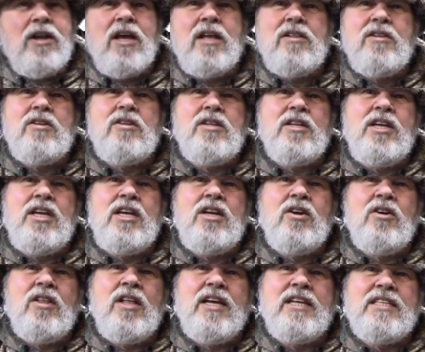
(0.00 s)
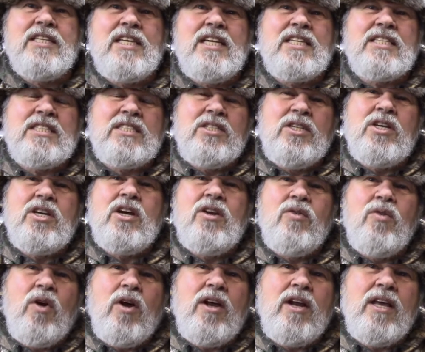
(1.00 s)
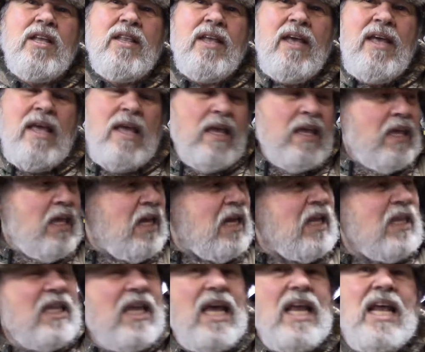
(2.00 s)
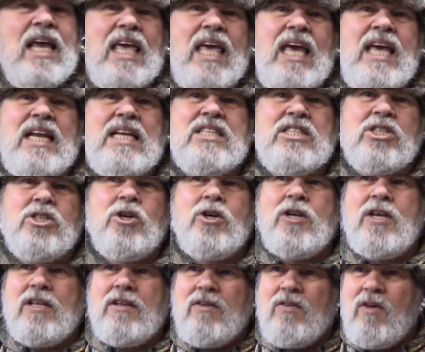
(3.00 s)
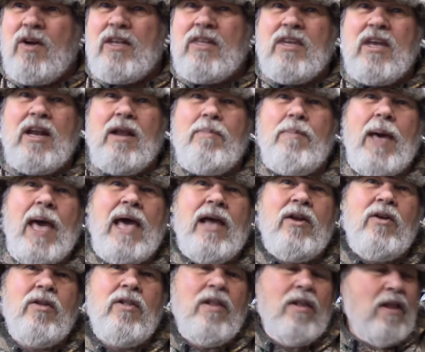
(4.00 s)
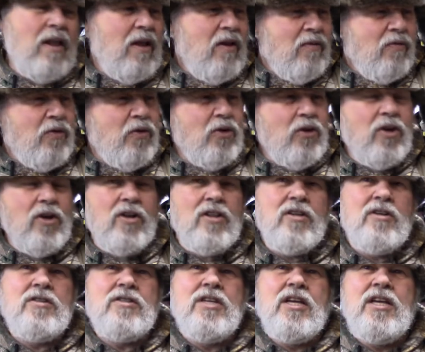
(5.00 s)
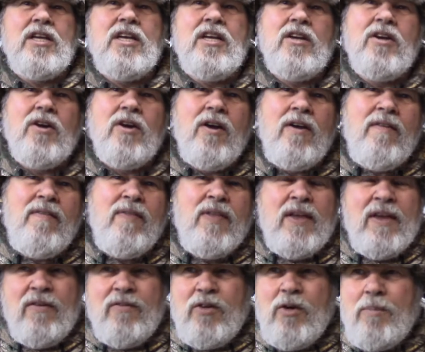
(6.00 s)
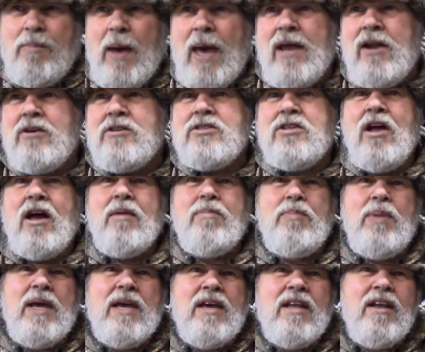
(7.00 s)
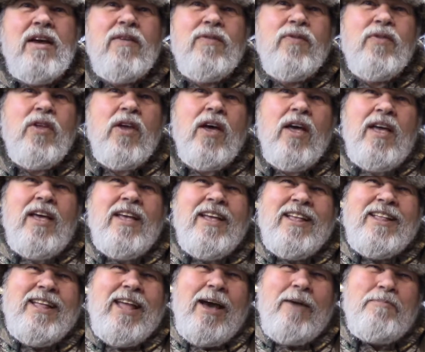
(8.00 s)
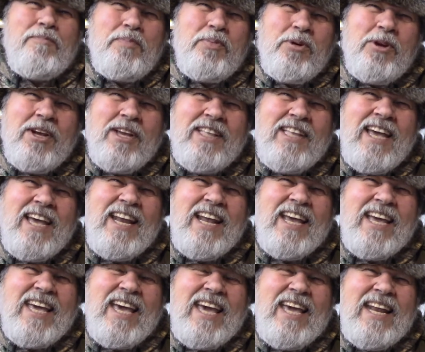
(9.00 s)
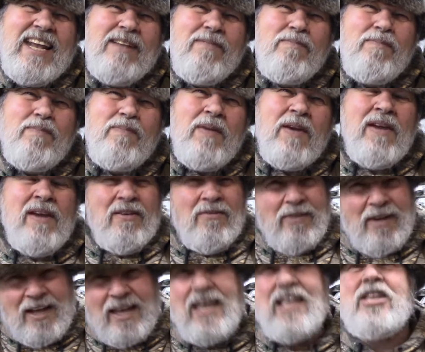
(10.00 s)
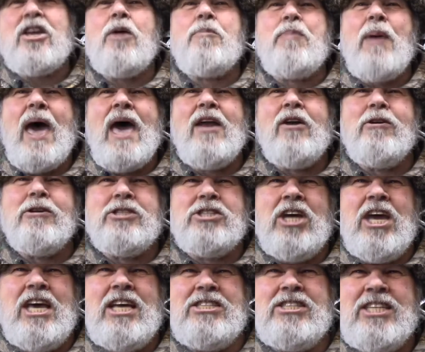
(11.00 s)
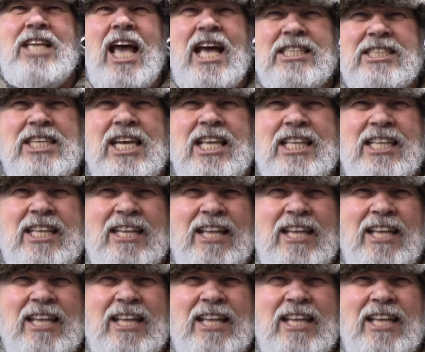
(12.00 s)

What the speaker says: a little heater like this, you can run it. Get a dedicated circuit right to the panel for your little heater. If your panel's not big enough to put it dedicated, well, get your panel changed. That's it.